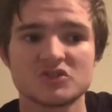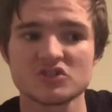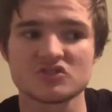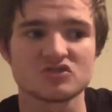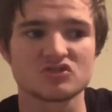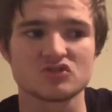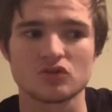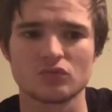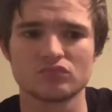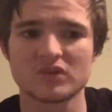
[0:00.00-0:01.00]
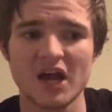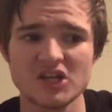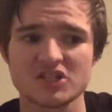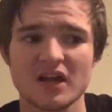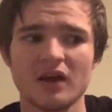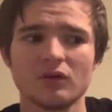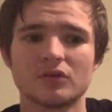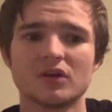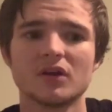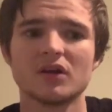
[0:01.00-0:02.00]
just cashed out
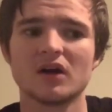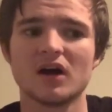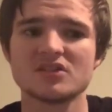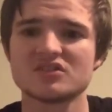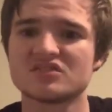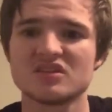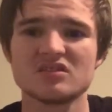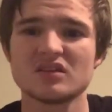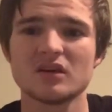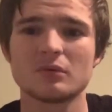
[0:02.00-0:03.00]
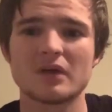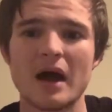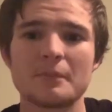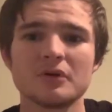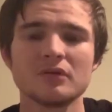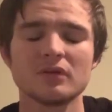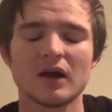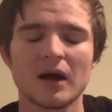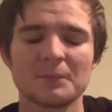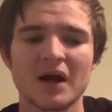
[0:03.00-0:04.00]
on. I just didn't think it would happen.
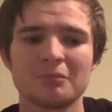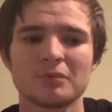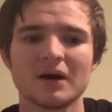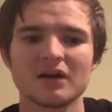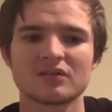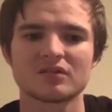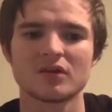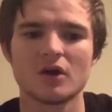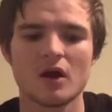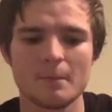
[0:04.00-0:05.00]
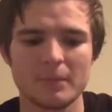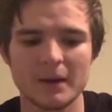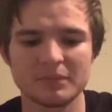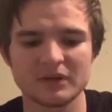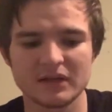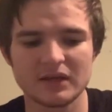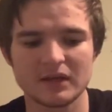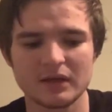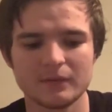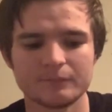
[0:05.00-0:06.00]
Couple bucks. Papa
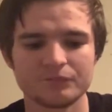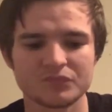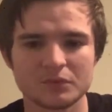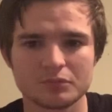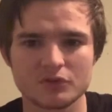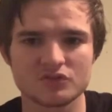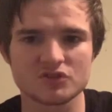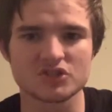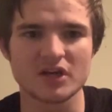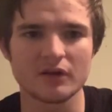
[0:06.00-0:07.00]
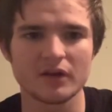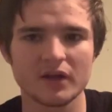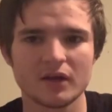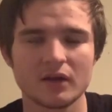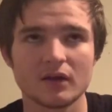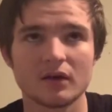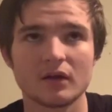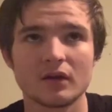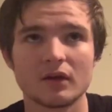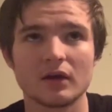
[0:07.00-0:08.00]
Leahy, Bronson Cherry,
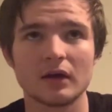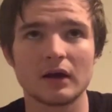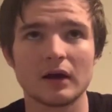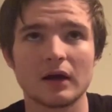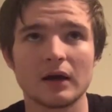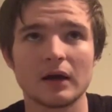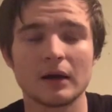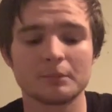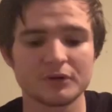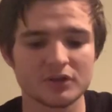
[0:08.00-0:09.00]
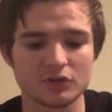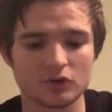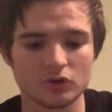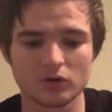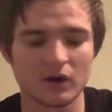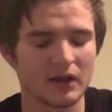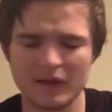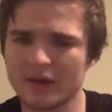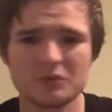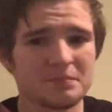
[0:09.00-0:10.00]
Britton Okora.
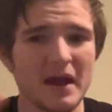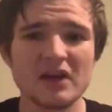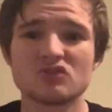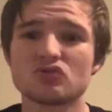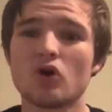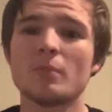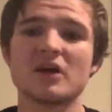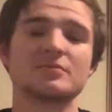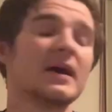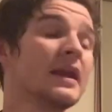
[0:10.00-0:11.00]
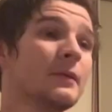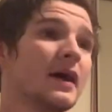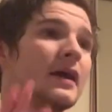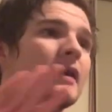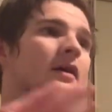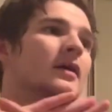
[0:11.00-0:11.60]
Like, it was paying so much. But anyway,